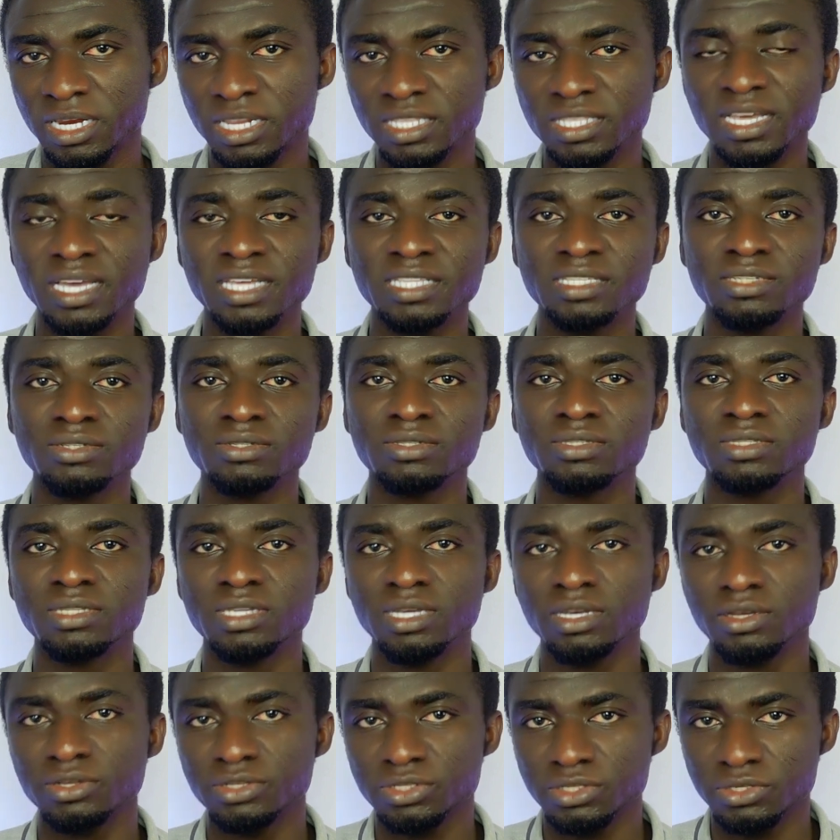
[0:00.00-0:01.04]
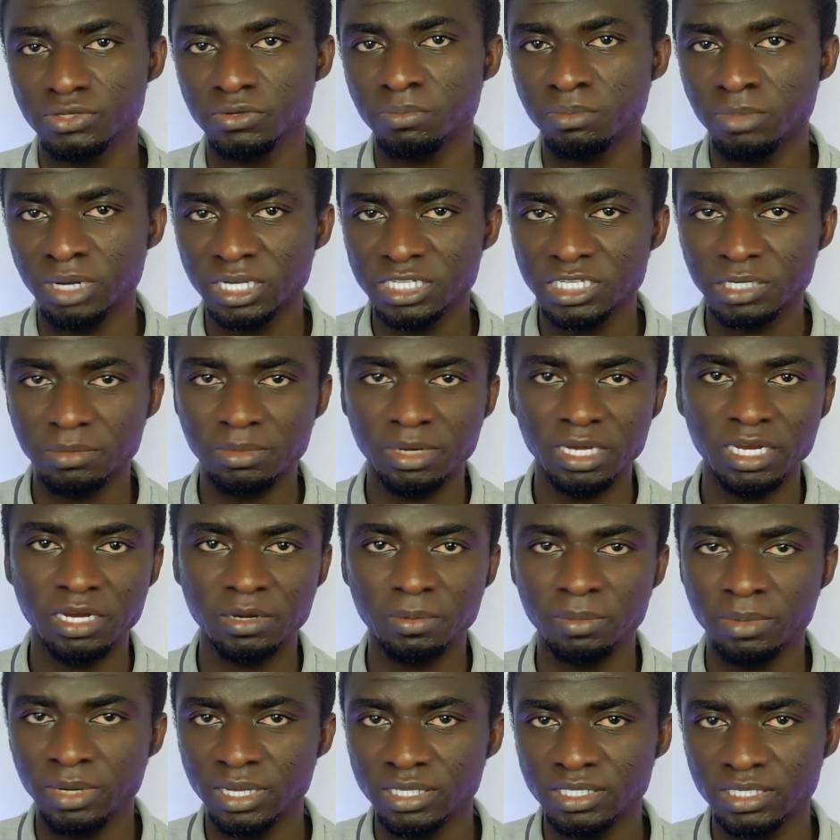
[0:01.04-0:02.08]
title tells you much about the
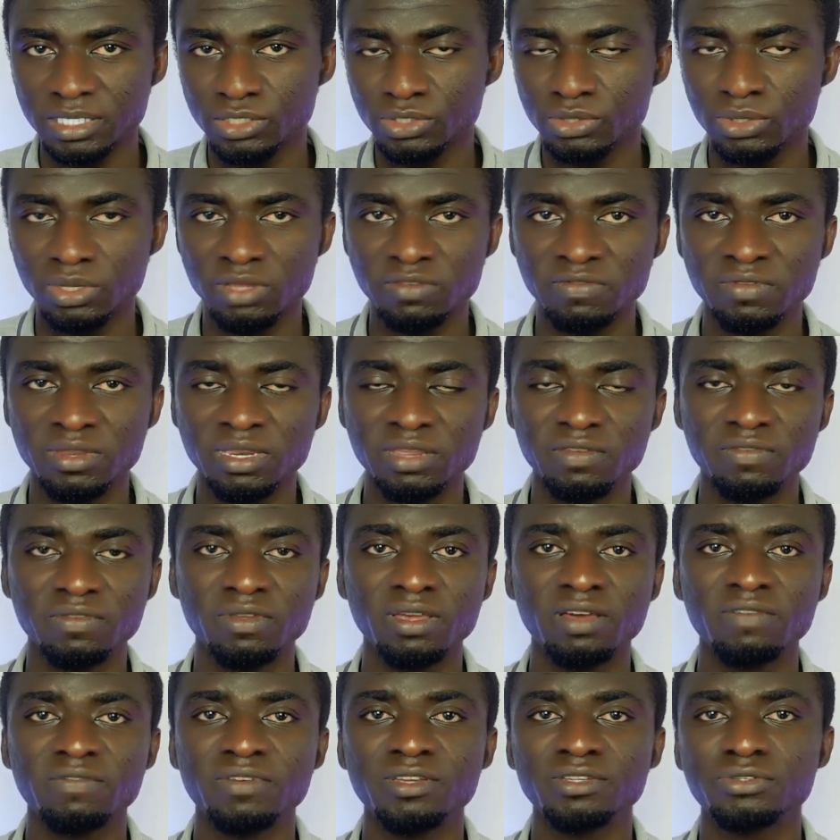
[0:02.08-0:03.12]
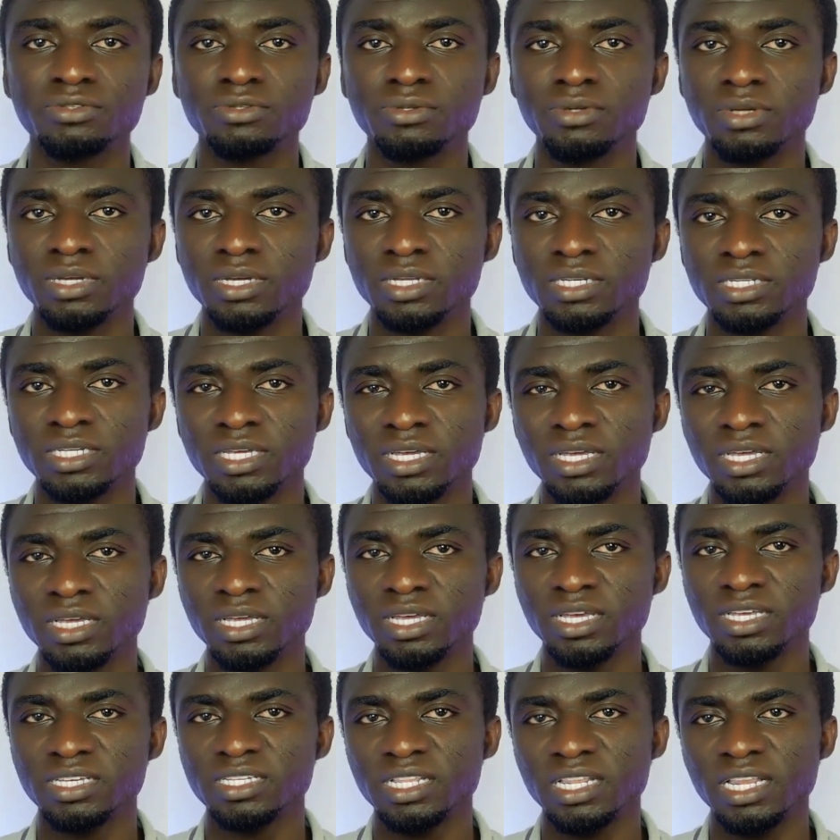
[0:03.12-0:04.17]
passage, so even if you haven't read,
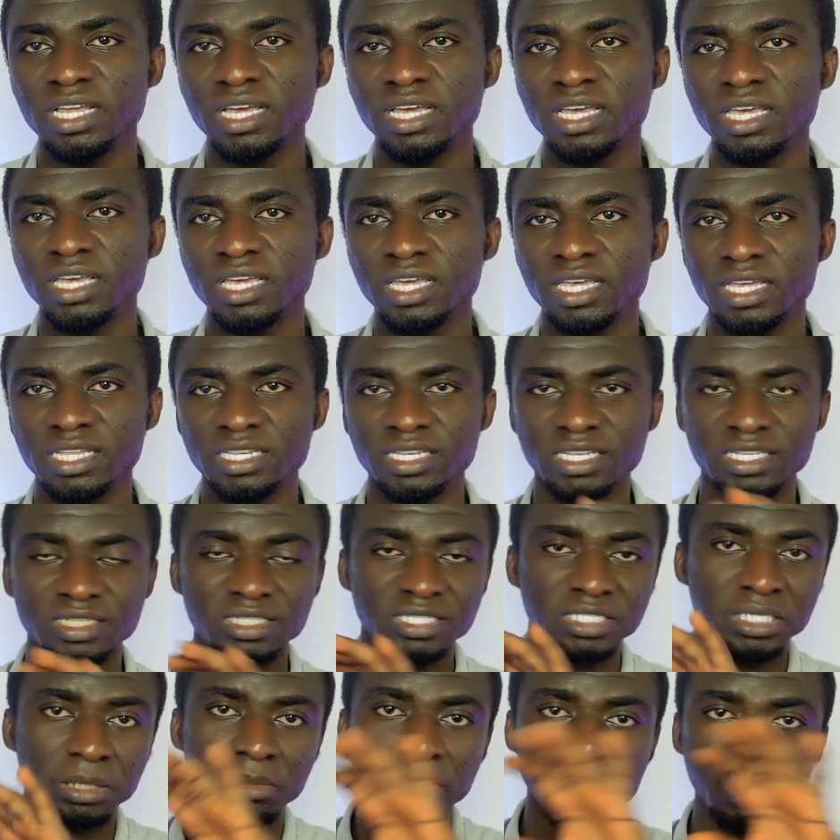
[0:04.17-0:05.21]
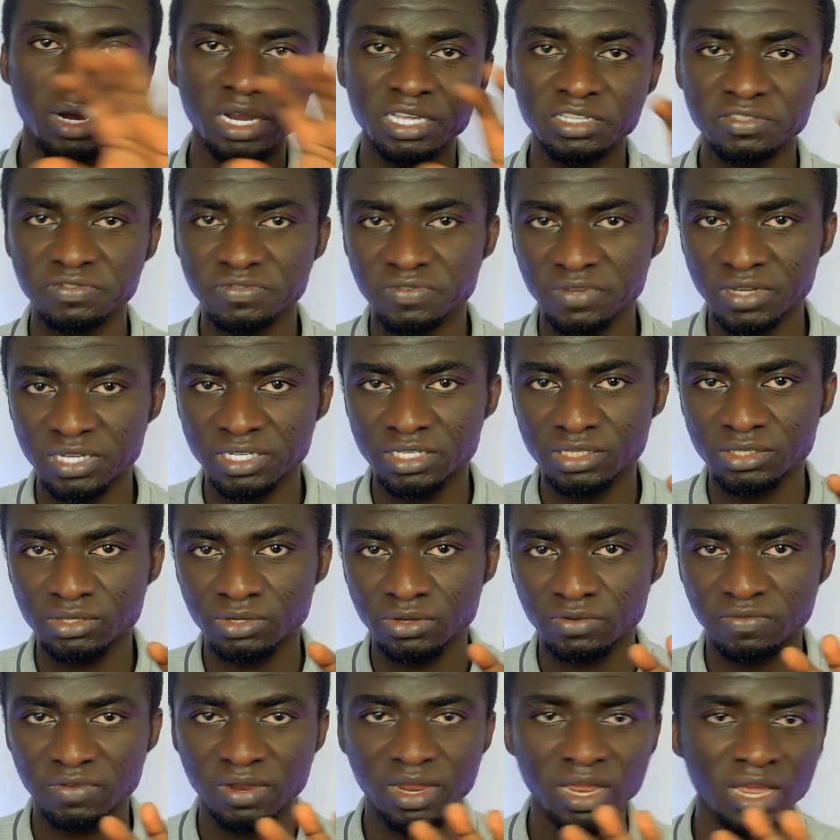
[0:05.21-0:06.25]
it's like the summarized version of
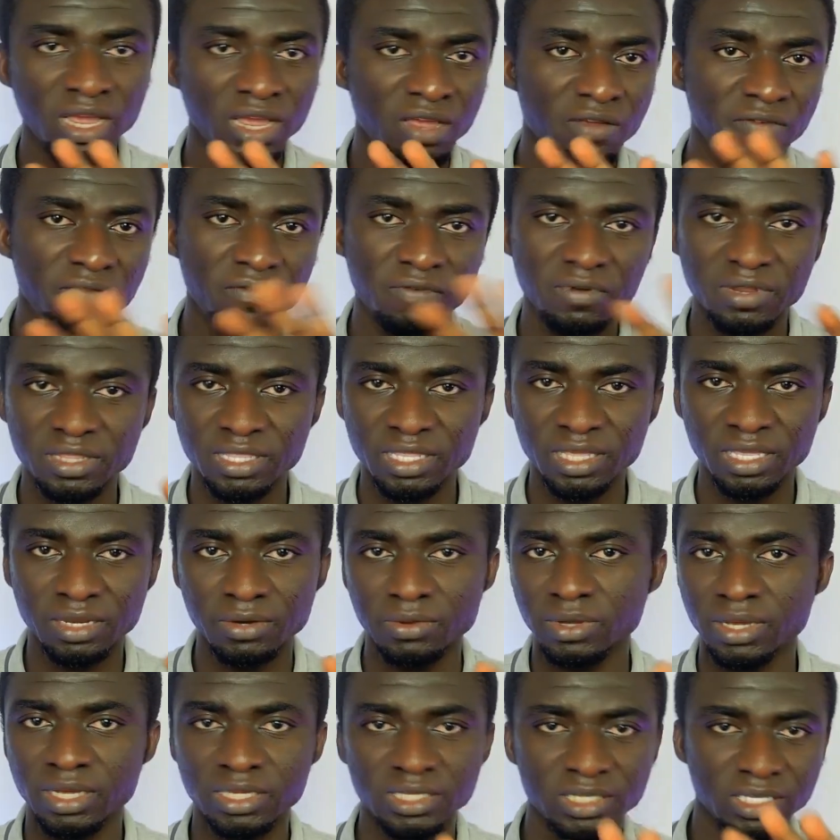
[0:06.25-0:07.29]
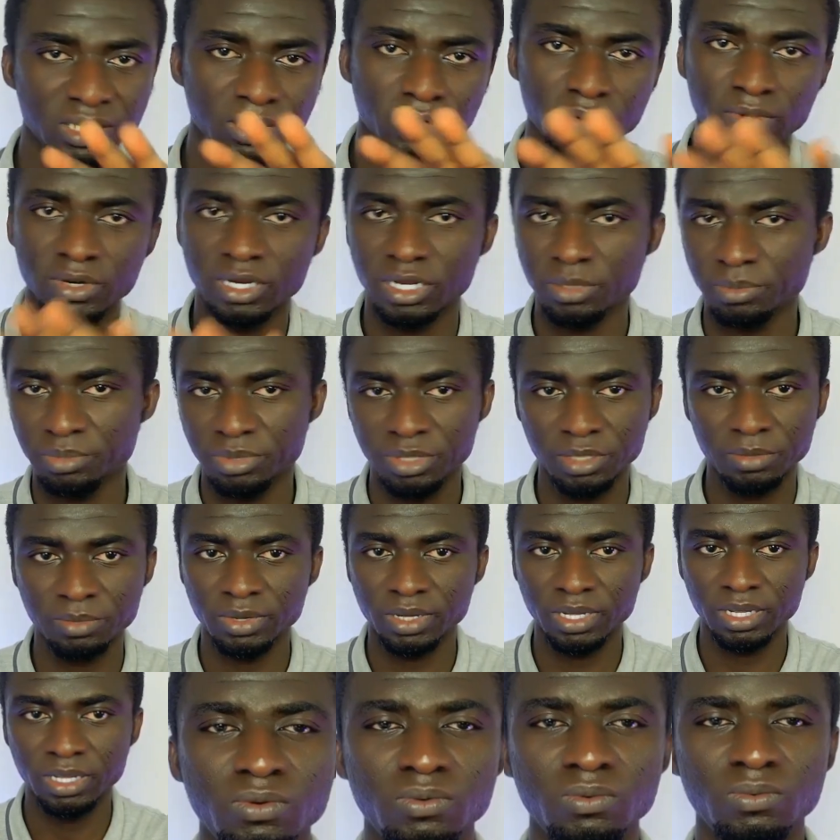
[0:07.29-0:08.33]
everything you are seeing on the paper.
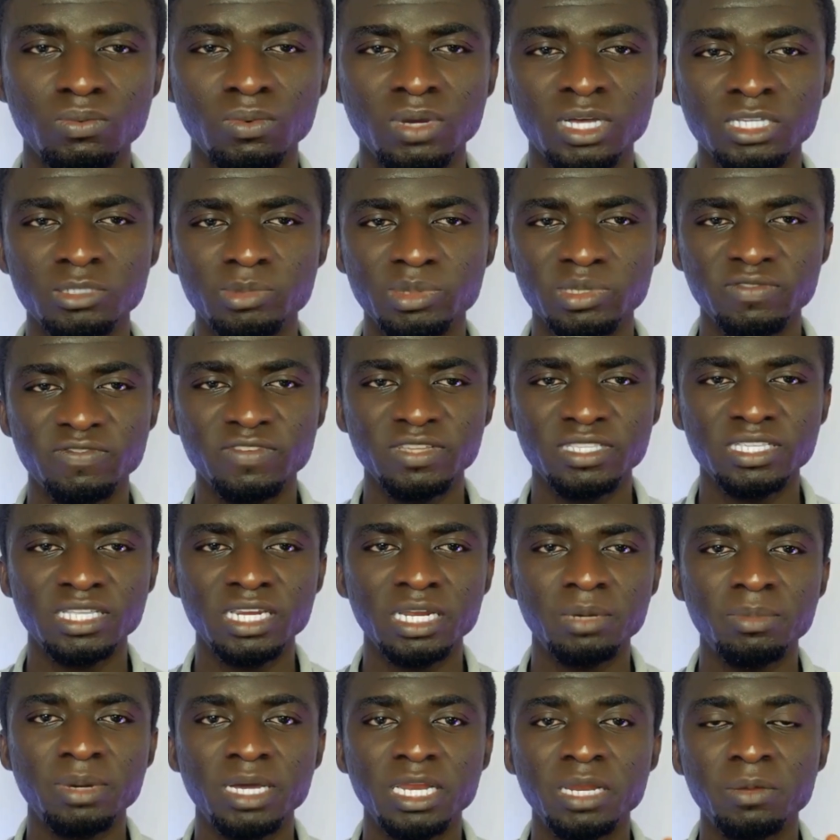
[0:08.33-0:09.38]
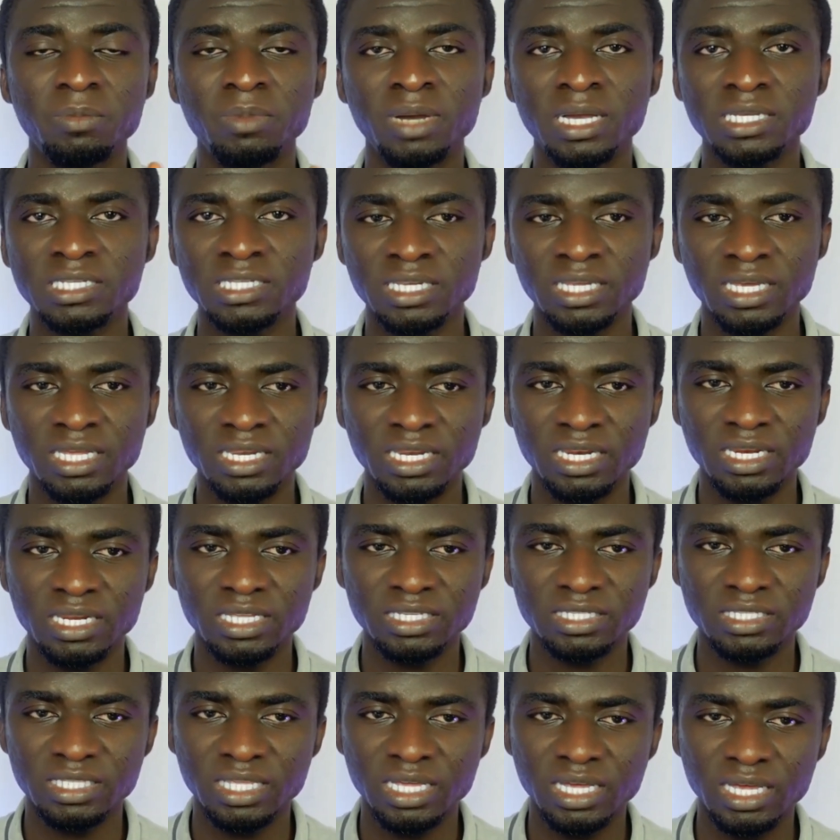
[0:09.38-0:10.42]
One specific thing about the matching heading is
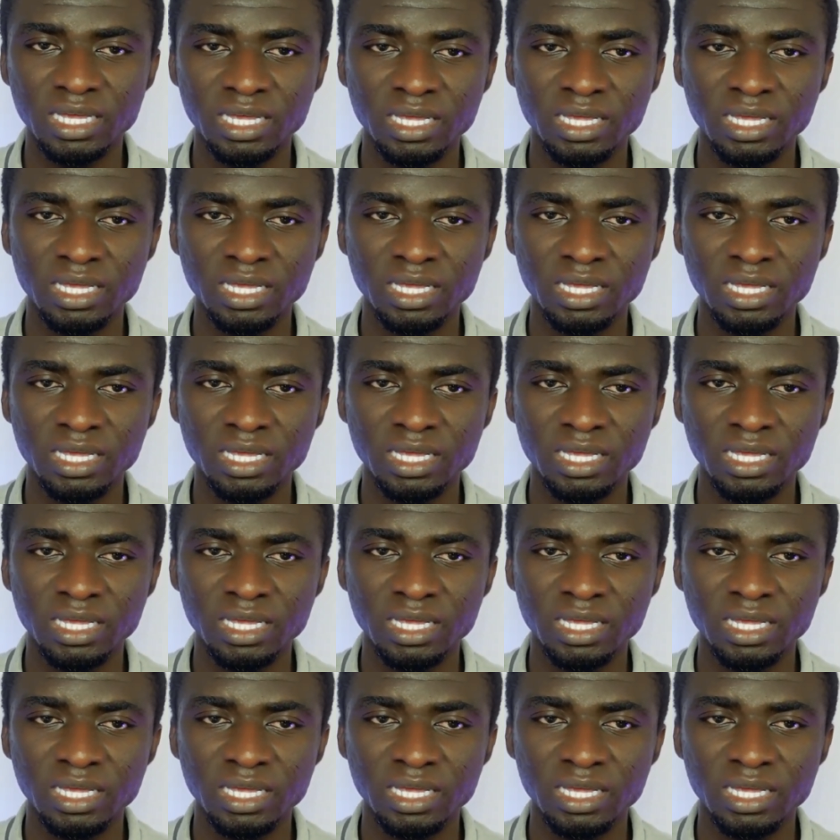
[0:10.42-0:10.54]
that